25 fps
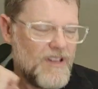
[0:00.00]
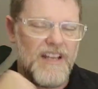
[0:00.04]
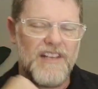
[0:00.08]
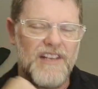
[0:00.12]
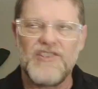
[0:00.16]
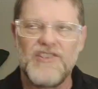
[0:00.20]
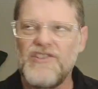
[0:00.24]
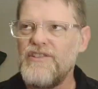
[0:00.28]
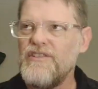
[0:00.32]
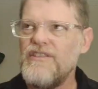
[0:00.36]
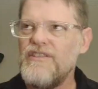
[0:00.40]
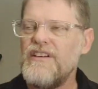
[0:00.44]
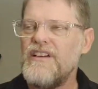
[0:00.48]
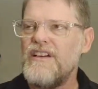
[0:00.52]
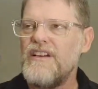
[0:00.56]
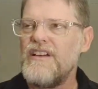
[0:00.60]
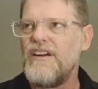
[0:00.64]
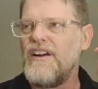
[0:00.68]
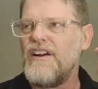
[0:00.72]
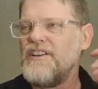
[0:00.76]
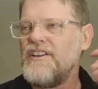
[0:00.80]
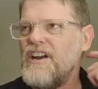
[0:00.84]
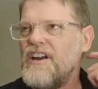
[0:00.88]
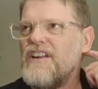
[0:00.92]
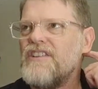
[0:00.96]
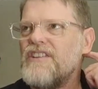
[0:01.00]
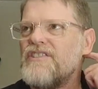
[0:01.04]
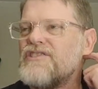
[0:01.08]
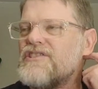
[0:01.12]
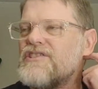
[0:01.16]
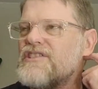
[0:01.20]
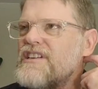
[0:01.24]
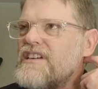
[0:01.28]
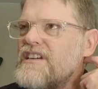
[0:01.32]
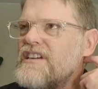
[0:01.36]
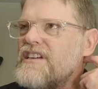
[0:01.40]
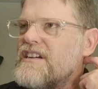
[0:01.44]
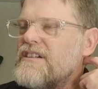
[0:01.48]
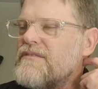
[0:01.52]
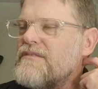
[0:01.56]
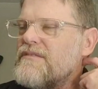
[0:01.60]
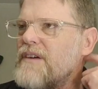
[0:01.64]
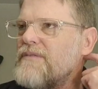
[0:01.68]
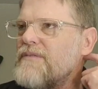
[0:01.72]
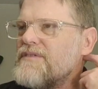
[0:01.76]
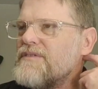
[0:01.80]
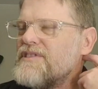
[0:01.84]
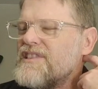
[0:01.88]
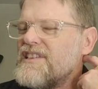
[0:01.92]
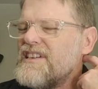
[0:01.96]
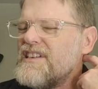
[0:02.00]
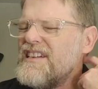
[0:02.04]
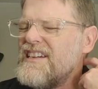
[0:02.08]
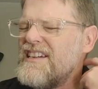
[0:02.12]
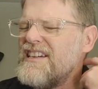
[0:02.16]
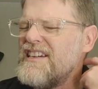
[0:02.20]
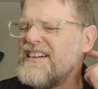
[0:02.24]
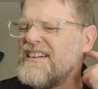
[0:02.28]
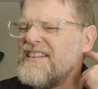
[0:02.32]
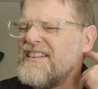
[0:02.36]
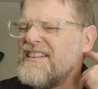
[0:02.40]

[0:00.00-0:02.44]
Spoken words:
actually, I noticed here, what was the,